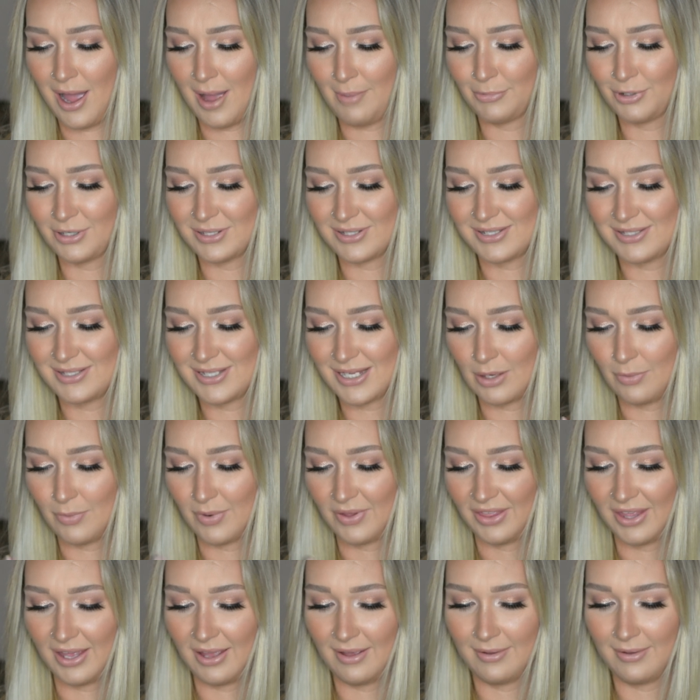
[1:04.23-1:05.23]
I'm going to stick
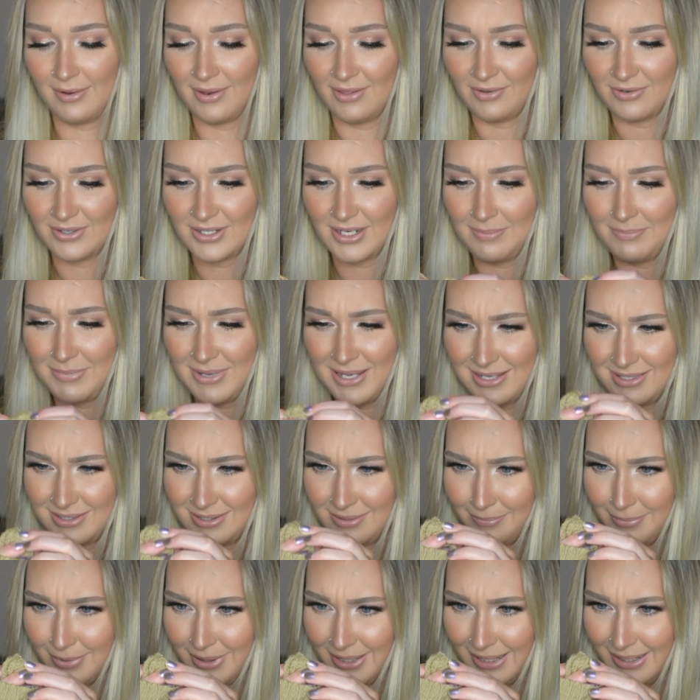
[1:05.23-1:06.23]
with it. There's a piece
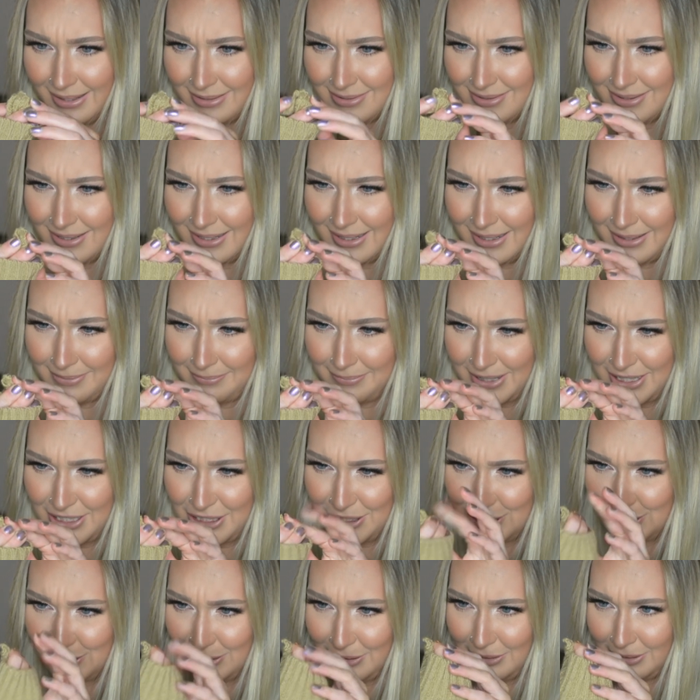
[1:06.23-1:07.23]
of plastic in my
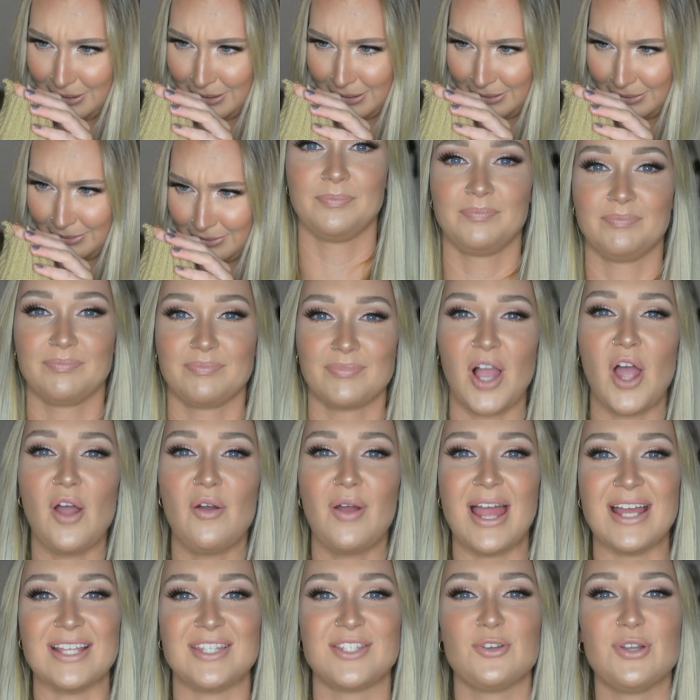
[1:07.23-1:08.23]
shirt.
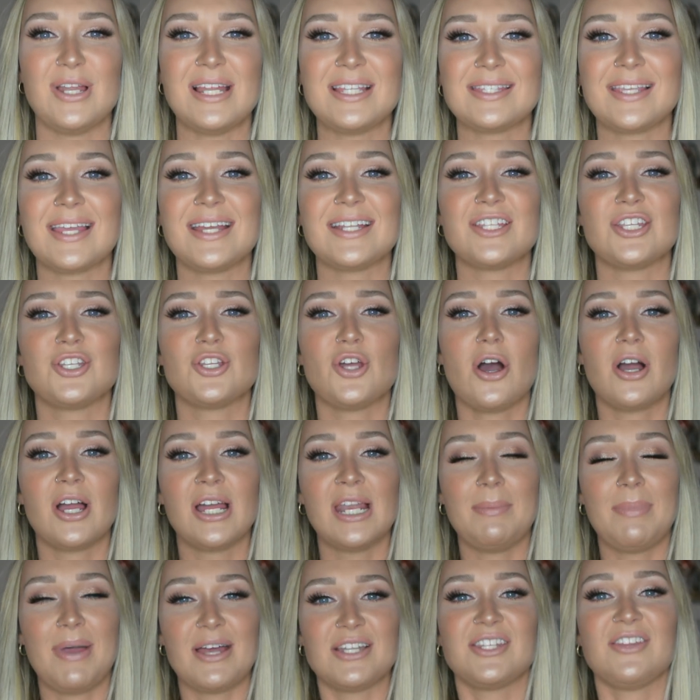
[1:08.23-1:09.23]
Alright, so let's get to
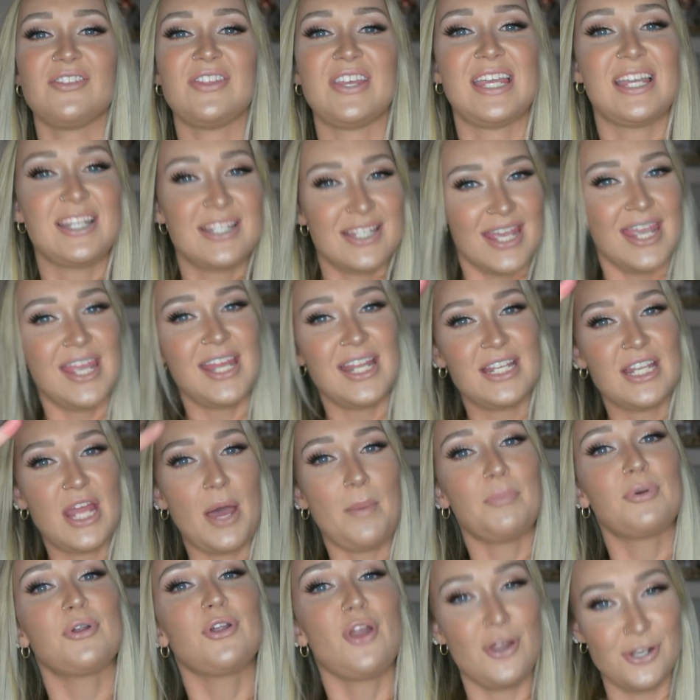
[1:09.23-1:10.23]
talking about the
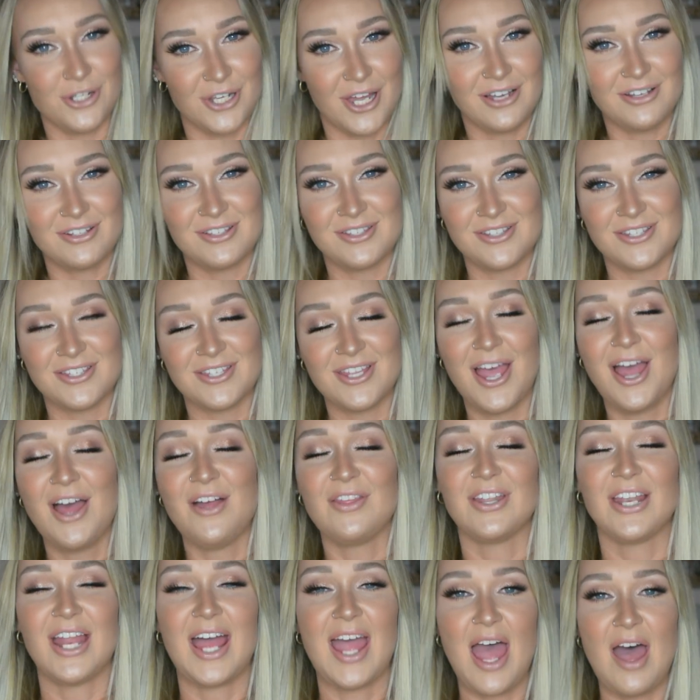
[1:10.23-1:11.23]
10 products
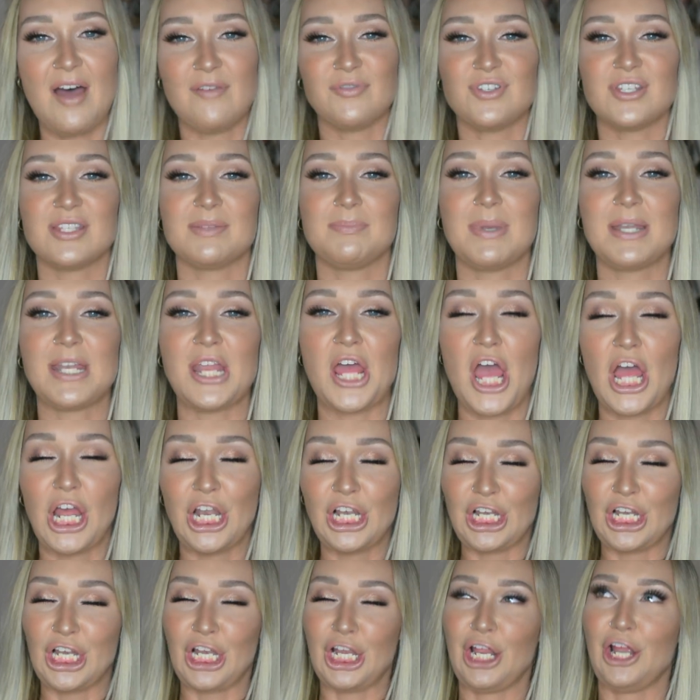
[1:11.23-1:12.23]
that I have just been
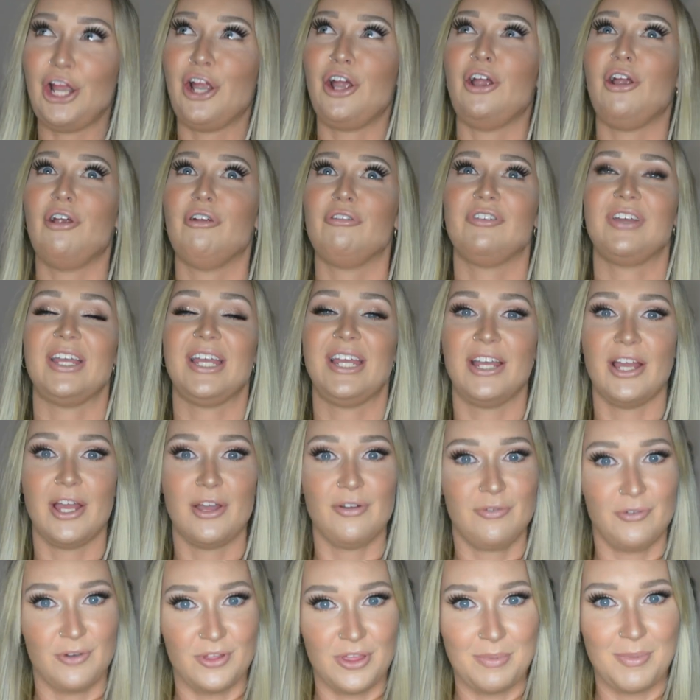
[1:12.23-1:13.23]
loving
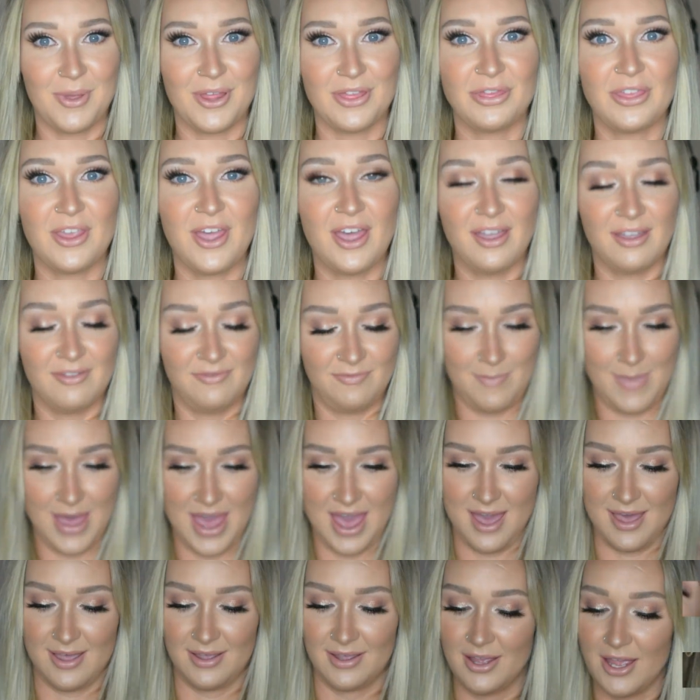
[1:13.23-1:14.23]
for the month of
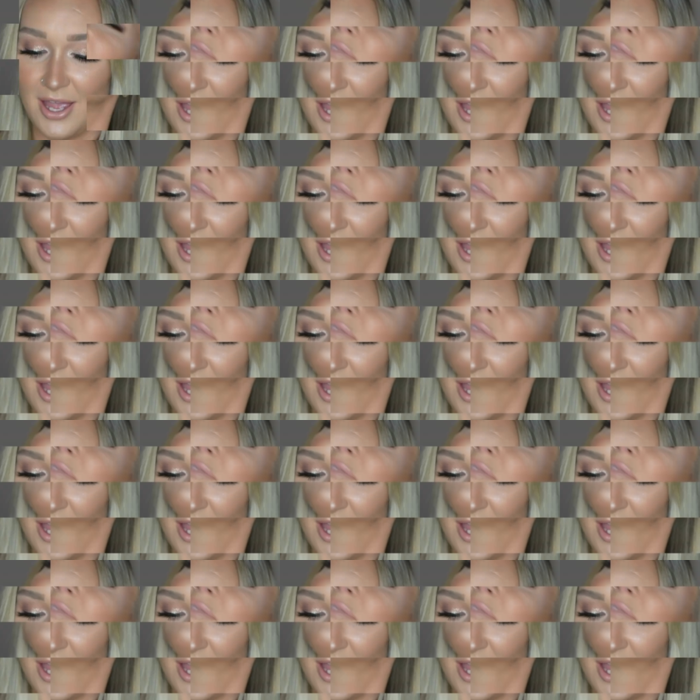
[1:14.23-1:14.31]
May.